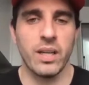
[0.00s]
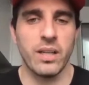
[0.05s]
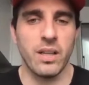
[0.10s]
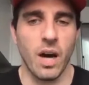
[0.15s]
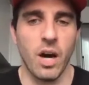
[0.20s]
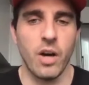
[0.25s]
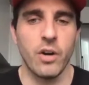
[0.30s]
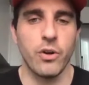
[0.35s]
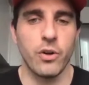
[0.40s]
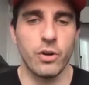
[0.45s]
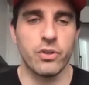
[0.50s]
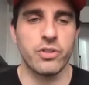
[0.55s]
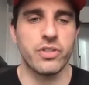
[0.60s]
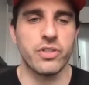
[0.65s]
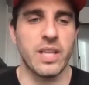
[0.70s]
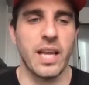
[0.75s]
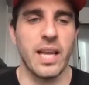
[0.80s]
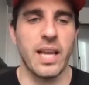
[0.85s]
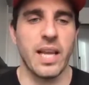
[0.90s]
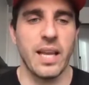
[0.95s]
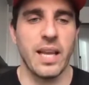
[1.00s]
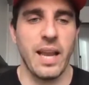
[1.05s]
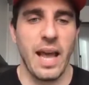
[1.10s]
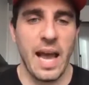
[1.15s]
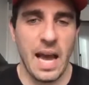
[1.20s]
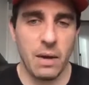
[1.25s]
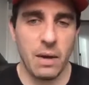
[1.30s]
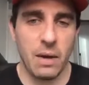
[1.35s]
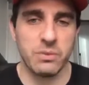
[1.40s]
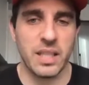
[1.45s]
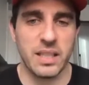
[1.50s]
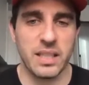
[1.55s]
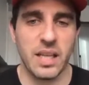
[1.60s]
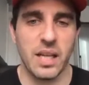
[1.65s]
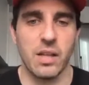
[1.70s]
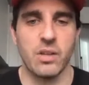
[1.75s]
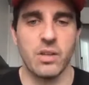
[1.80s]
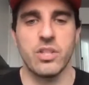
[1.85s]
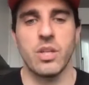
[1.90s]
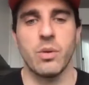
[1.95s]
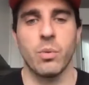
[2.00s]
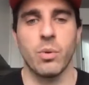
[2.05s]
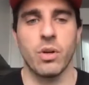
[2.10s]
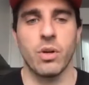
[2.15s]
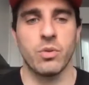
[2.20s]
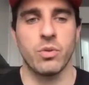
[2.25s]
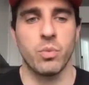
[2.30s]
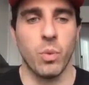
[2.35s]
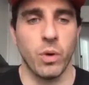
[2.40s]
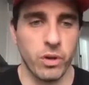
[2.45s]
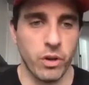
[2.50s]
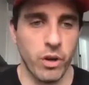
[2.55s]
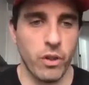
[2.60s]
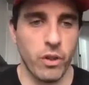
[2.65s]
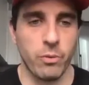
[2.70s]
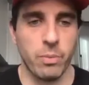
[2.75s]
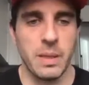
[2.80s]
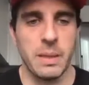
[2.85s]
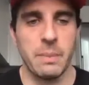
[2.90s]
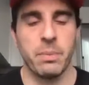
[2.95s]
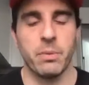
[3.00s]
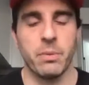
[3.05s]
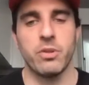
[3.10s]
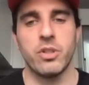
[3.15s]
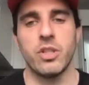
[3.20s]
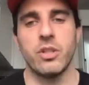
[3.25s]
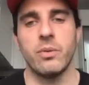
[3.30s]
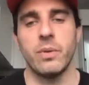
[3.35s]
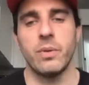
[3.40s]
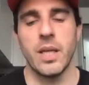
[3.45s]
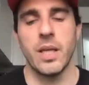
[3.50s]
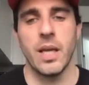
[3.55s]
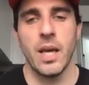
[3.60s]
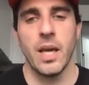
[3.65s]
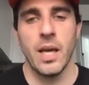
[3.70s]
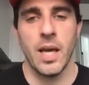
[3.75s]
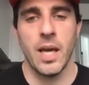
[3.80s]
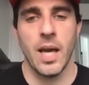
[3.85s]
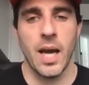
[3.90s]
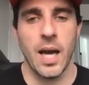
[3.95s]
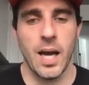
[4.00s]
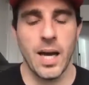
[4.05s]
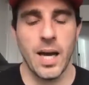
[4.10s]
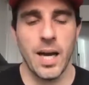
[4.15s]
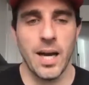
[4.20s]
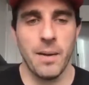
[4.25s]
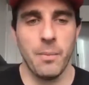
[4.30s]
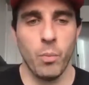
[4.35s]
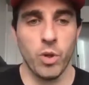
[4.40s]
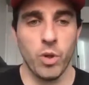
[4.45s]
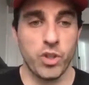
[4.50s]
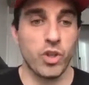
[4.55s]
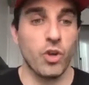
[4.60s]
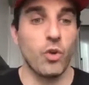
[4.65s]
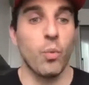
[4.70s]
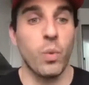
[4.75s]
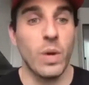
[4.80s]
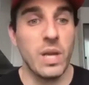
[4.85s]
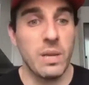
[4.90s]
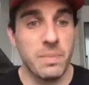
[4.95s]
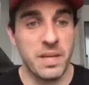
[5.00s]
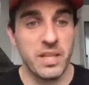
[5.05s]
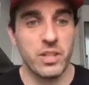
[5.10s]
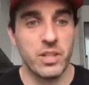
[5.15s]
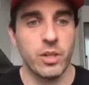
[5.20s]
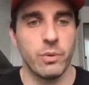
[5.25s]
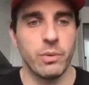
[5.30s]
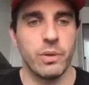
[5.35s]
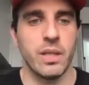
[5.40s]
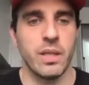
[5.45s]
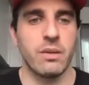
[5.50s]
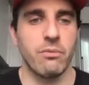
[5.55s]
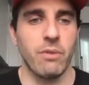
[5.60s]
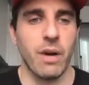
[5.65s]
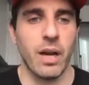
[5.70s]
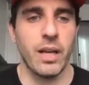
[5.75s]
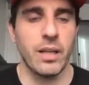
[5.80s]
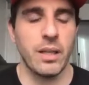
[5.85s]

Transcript: to understand how technology works, what are other people doing, uh, what should we be doing, right?